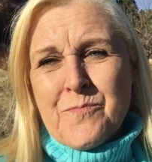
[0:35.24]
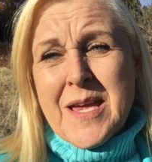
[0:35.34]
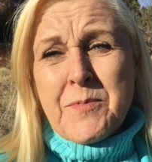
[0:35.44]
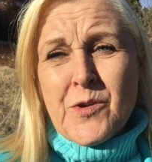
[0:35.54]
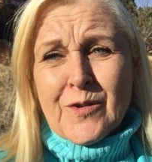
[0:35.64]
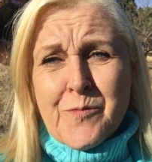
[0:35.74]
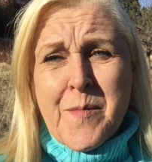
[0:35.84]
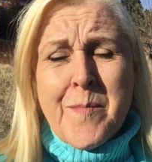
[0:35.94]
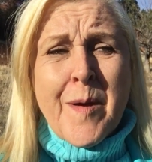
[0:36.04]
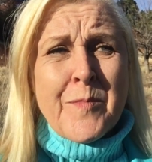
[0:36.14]
Maybe you would
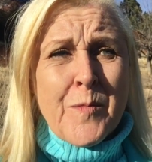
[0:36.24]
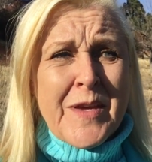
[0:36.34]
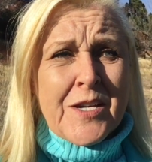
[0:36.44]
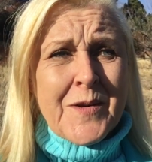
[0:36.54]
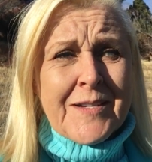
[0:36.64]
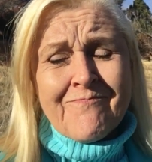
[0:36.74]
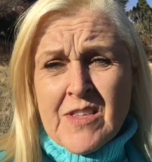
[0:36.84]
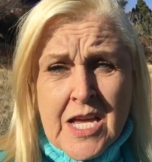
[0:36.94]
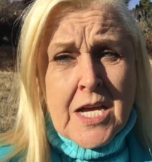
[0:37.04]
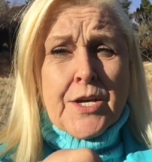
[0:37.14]
remember me going,
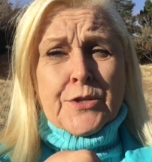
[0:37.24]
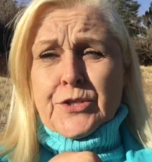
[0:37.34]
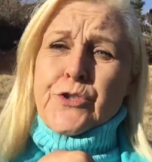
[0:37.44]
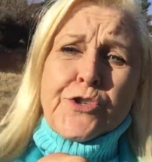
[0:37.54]
this